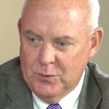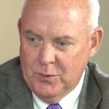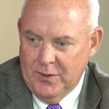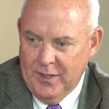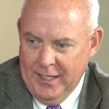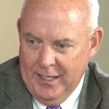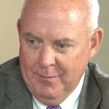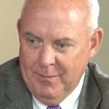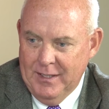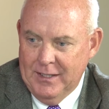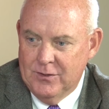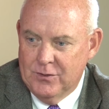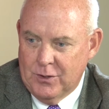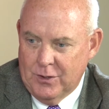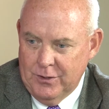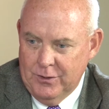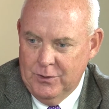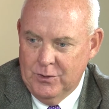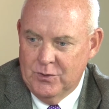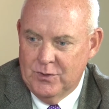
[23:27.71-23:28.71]
with him and his
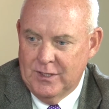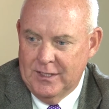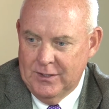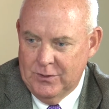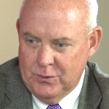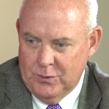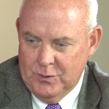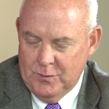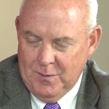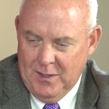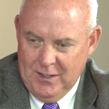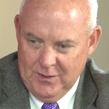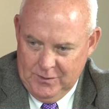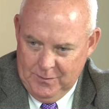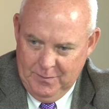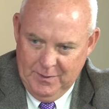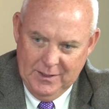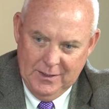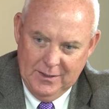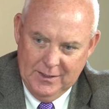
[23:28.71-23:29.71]
crews and his
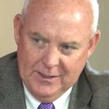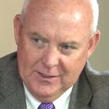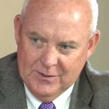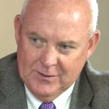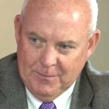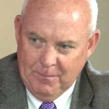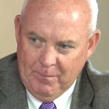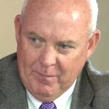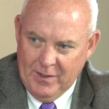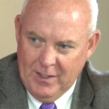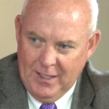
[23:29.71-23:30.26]
responsibilities.